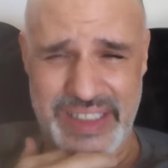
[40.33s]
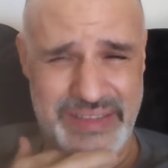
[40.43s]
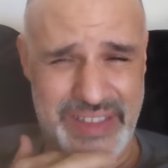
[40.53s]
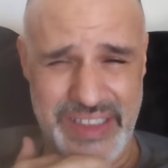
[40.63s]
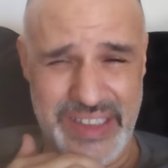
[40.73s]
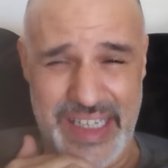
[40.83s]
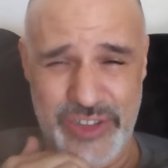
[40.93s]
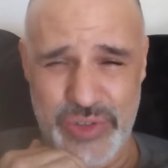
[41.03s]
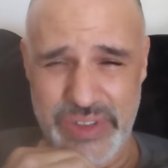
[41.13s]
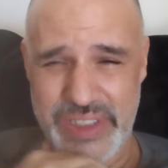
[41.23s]
I think
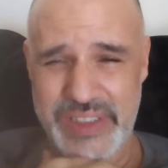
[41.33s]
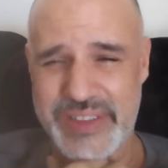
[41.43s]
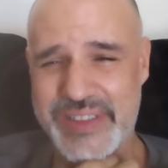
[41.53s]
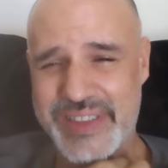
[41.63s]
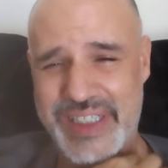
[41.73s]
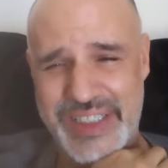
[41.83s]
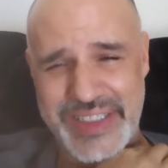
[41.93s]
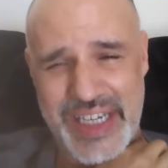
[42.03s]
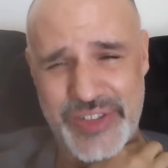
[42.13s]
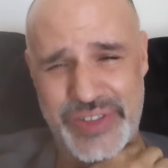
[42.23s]
naturally,
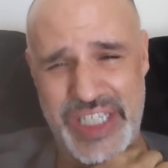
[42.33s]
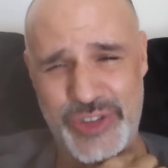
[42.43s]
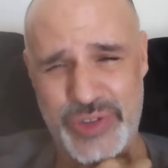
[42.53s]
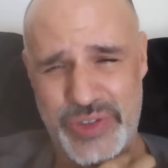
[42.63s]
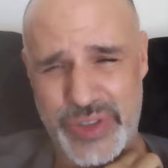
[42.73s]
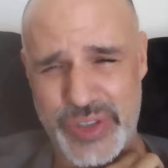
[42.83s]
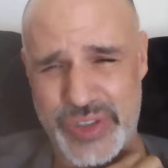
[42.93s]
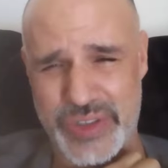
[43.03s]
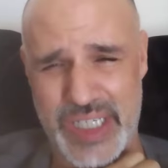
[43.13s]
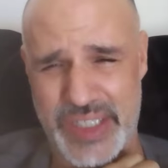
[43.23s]
either nature or
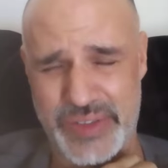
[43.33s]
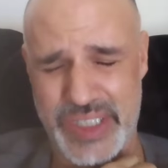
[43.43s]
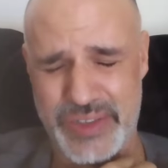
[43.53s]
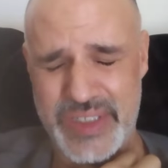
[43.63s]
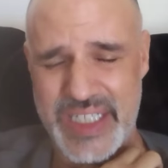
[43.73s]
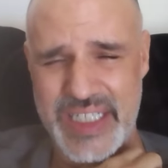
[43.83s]
nurture. I don't know.